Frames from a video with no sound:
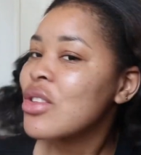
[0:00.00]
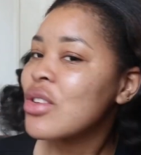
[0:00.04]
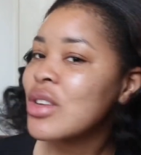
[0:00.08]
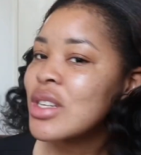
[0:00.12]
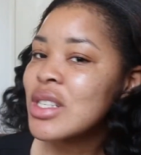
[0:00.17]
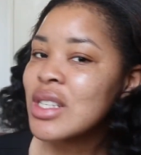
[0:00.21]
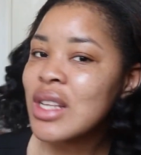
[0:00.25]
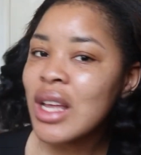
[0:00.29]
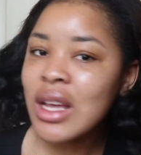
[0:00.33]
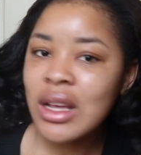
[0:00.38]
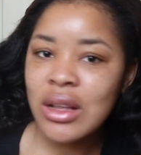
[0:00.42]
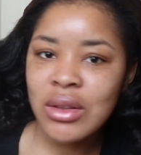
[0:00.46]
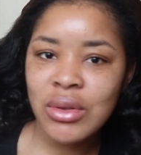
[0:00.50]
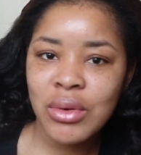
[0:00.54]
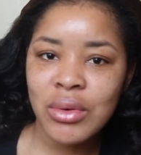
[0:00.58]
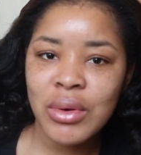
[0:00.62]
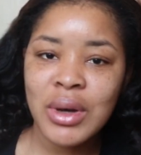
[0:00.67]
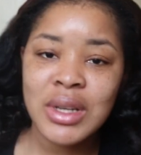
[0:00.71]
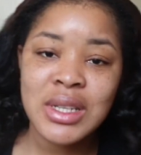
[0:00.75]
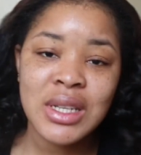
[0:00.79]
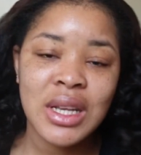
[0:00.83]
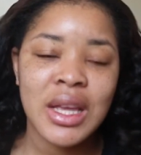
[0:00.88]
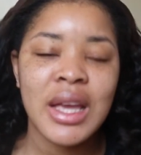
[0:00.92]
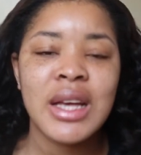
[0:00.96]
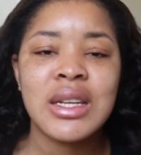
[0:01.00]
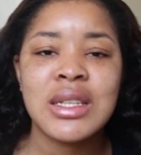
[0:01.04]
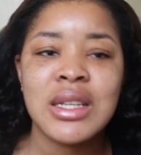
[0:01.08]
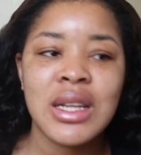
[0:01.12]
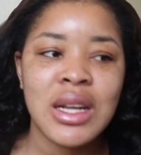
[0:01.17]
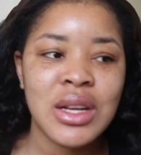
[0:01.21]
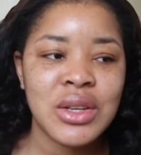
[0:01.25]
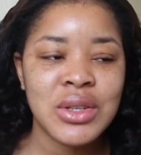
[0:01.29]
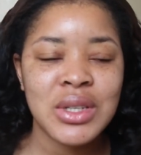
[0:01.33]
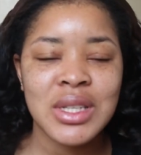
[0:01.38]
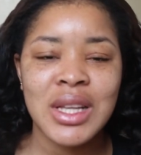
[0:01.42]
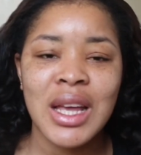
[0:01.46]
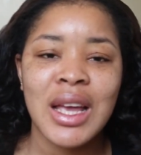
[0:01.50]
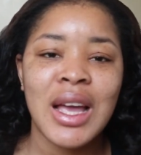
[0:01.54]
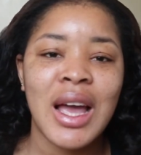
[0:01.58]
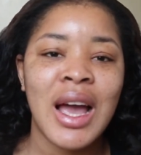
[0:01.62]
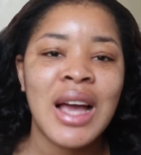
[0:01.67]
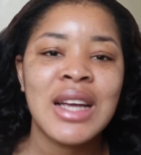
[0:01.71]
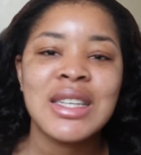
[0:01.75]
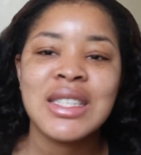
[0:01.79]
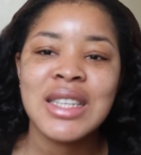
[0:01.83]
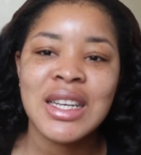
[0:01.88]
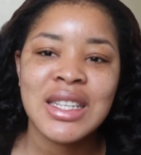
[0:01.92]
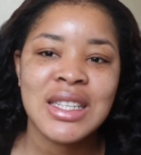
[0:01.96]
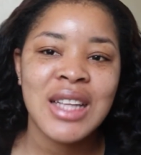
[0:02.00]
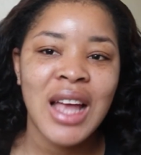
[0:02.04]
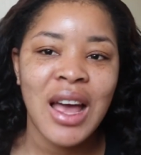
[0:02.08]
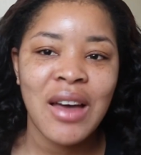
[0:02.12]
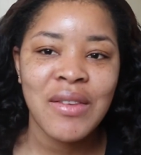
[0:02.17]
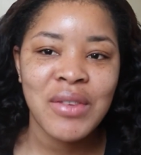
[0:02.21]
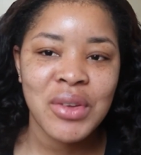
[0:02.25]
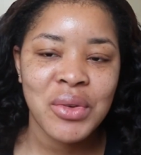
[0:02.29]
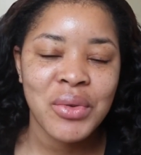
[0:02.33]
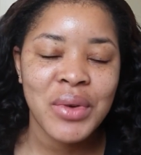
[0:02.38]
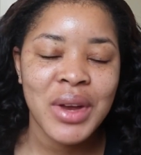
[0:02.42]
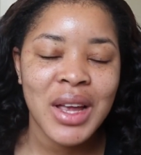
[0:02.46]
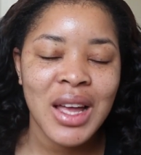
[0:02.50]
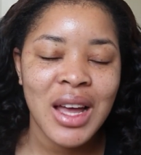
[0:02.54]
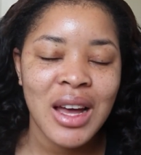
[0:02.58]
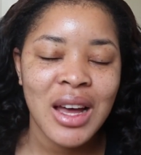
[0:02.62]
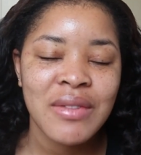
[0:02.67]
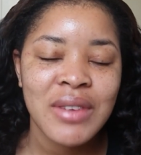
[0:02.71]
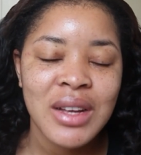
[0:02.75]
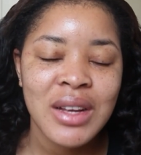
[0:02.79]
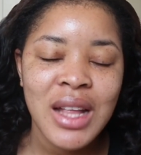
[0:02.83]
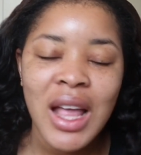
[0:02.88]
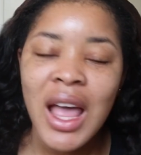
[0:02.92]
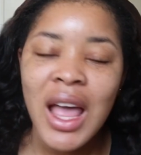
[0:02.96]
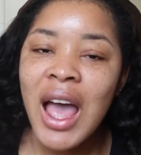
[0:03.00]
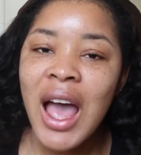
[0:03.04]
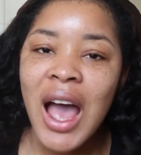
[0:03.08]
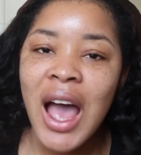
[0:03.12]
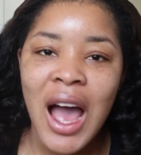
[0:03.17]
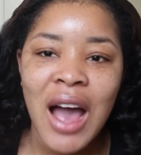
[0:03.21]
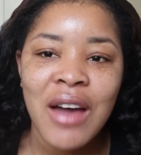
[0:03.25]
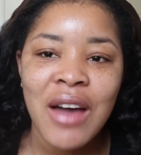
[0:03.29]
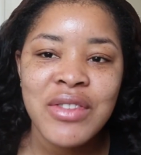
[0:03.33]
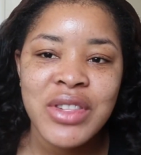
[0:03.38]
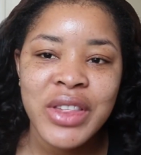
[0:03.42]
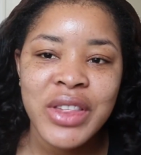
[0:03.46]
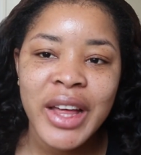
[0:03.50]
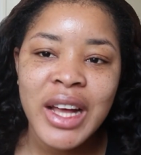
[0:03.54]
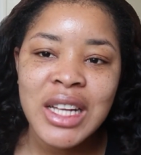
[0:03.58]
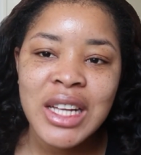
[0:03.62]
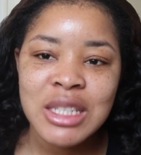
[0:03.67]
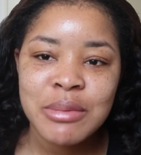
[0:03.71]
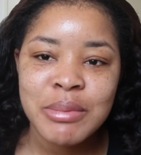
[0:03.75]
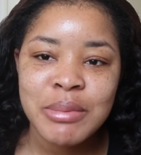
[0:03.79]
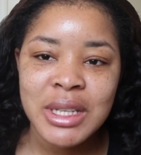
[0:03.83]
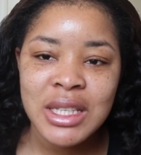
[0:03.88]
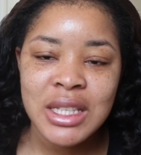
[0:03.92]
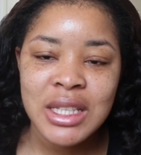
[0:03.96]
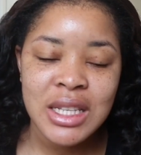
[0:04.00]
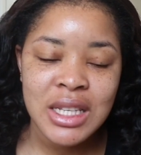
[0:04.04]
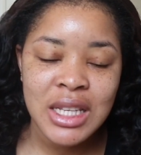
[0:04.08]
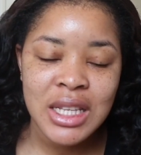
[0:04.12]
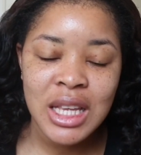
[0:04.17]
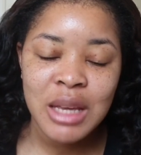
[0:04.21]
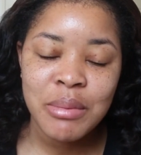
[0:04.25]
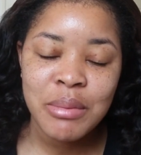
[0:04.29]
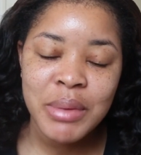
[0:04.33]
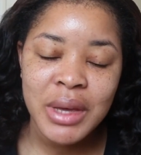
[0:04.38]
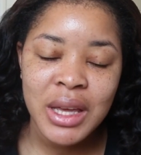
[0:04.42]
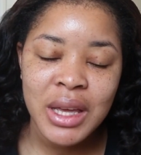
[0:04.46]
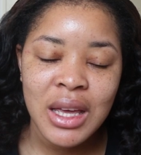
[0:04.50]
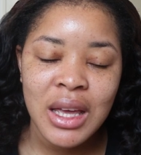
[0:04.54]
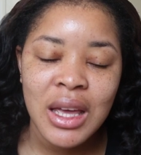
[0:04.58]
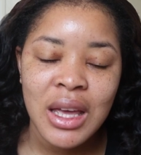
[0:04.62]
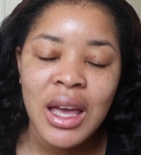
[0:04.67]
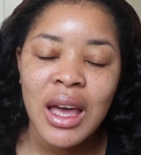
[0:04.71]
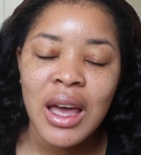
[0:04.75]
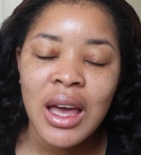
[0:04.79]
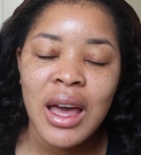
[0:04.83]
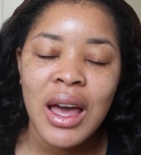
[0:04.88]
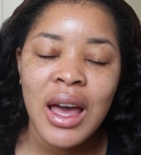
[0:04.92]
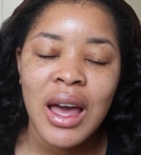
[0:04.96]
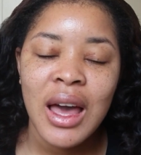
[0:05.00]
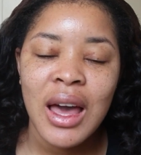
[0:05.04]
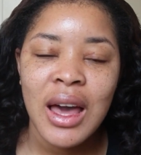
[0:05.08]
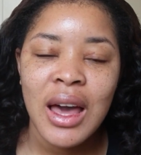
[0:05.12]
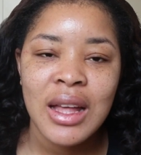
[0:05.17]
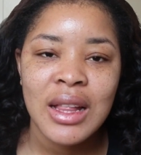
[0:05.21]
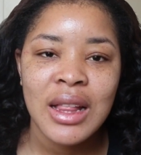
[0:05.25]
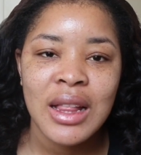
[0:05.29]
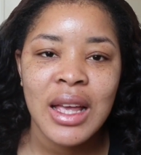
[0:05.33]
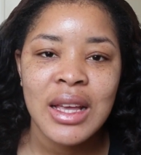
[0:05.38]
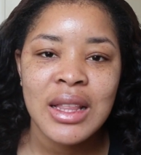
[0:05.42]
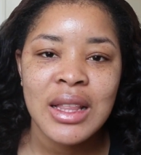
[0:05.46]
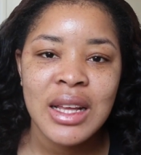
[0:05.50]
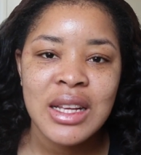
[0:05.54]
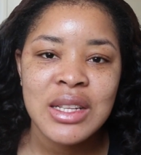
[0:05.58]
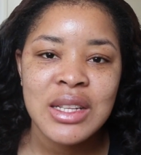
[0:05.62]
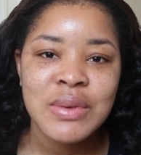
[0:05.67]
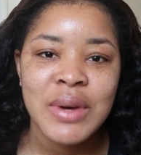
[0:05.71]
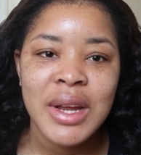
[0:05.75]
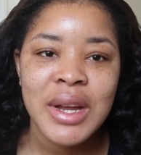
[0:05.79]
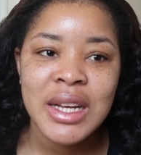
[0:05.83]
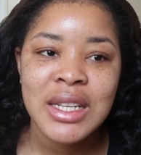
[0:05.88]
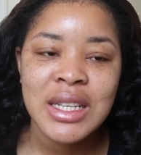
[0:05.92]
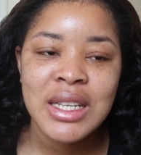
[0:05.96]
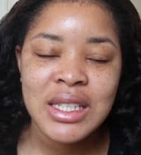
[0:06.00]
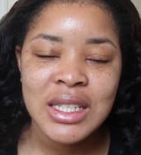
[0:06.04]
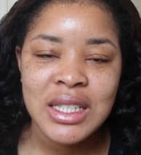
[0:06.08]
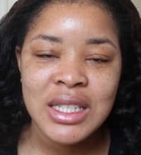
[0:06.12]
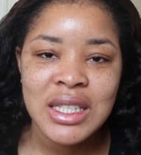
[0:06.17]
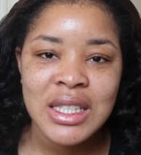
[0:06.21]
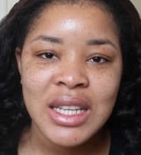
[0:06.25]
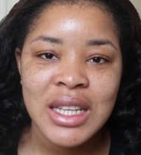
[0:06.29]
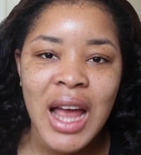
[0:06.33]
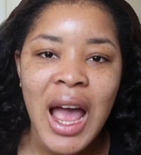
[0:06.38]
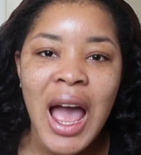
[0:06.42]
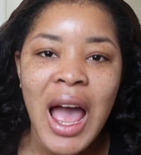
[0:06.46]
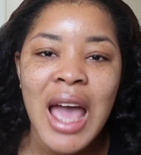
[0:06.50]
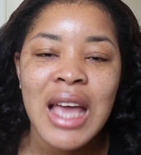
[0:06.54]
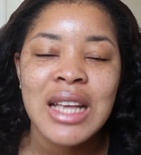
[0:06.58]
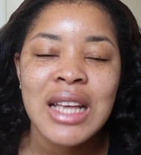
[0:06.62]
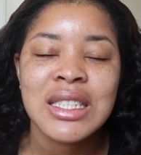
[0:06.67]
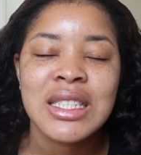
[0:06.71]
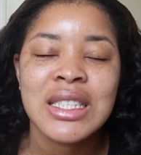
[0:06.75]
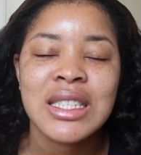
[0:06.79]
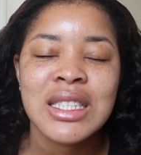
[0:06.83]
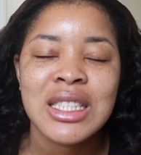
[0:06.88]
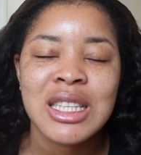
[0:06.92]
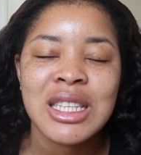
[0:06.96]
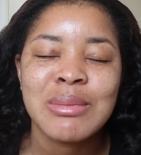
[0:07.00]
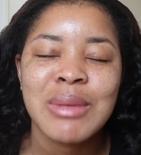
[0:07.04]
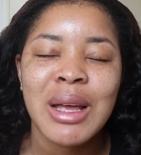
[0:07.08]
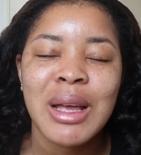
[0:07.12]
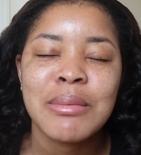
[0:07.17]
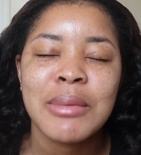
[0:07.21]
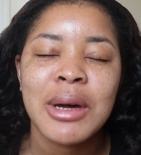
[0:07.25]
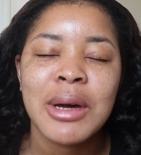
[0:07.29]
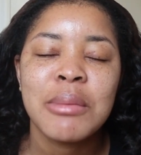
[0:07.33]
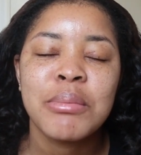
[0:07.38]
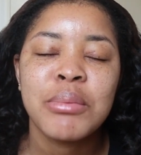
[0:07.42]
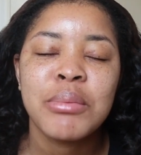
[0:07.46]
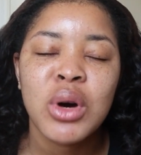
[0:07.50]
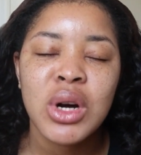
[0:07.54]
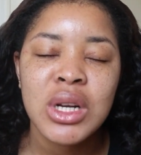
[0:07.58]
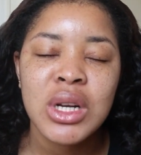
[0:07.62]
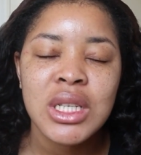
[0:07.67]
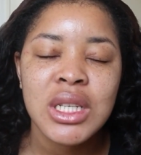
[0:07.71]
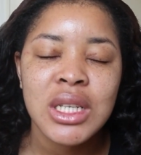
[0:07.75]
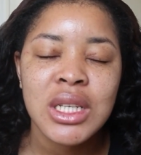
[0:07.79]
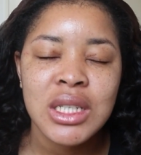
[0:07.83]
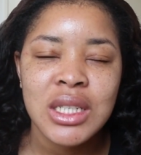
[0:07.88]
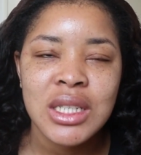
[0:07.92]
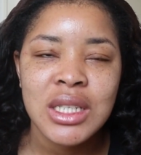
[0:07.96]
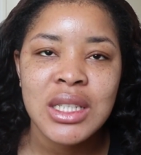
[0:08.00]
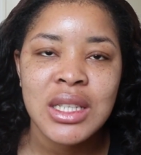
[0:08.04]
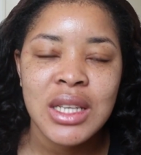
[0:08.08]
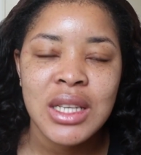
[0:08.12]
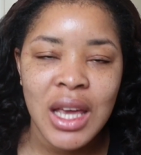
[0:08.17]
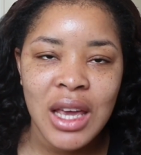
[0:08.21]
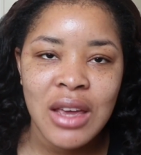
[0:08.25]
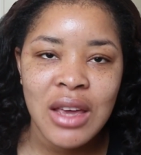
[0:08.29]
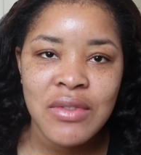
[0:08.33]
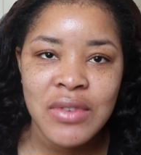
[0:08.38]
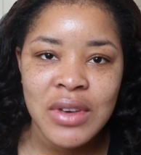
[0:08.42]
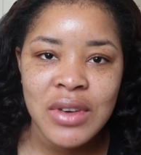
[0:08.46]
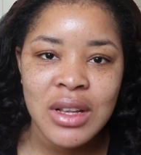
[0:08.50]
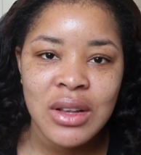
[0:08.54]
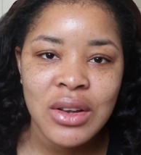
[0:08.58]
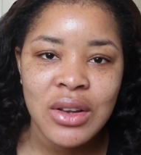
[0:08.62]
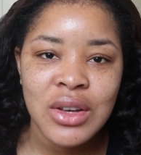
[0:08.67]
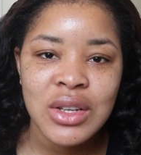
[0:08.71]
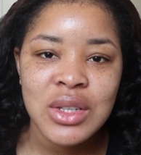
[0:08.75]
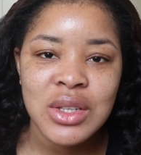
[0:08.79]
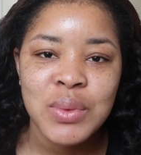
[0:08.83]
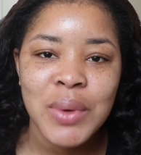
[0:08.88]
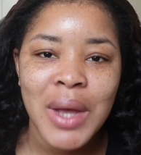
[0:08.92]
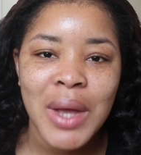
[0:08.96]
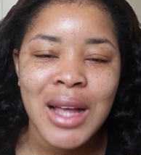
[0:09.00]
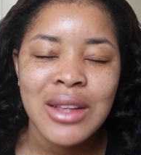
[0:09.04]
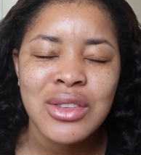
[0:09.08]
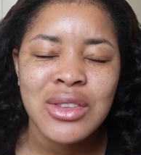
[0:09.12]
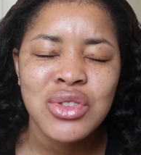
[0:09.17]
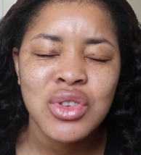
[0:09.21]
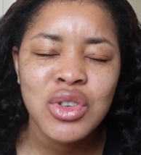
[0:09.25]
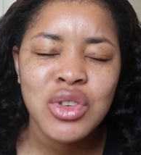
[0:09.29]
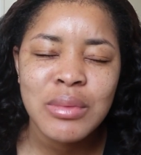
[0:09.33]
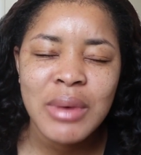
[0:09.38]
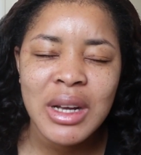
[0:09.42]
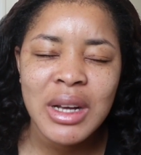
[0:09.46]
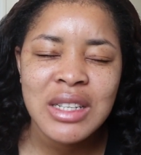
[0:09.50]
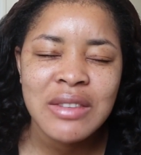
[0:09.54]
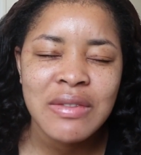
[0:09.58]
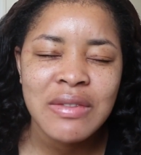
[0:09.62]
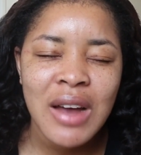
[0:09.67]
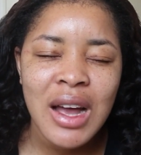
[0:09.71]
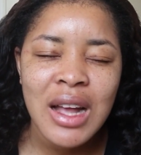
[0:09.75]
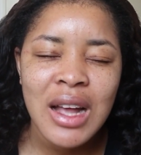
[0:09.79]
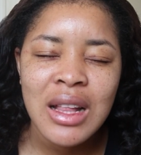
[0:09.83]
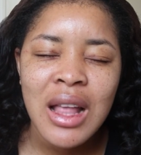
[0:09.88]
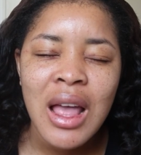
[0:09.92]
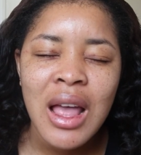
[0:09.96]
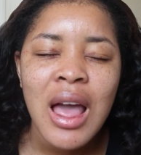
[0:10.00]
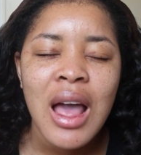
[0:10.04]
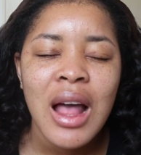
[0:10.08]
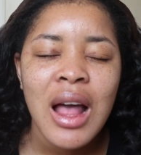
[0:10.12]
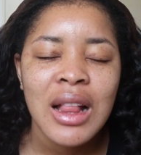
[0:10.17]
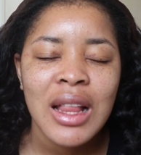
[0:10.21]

She was like, no, yesterday she was like, I just haven't recovered. I've just been sleeping. And like, that's what I did yesterday. I just, like, my body just gave in because we had too much fun.